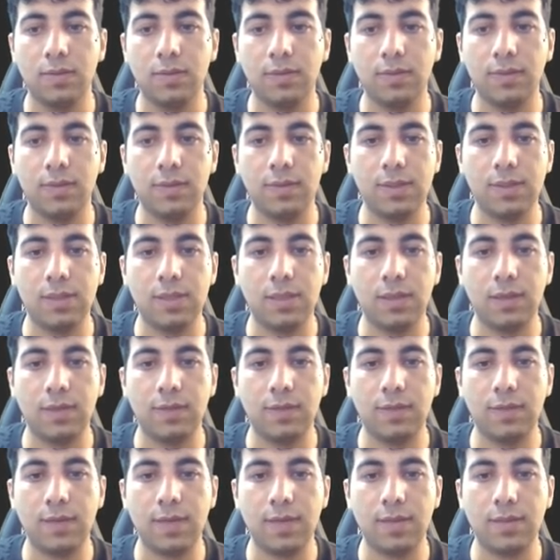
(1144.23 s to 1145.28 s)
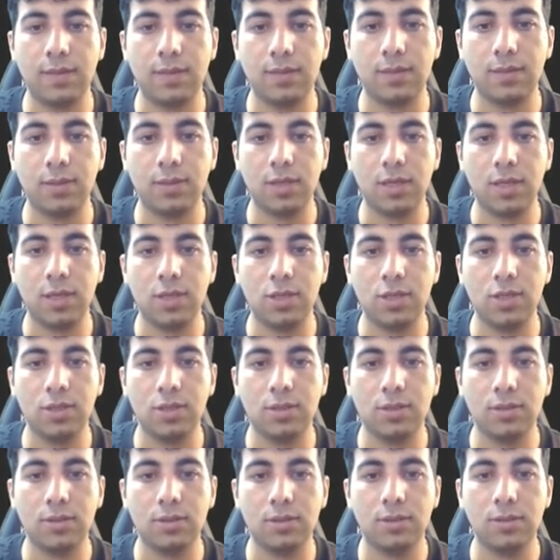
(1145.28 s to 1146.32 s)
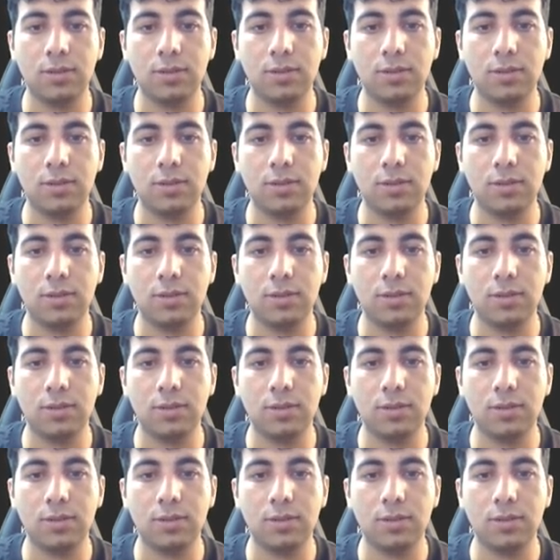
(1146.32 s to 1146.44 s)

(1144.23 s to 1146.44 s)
We say face location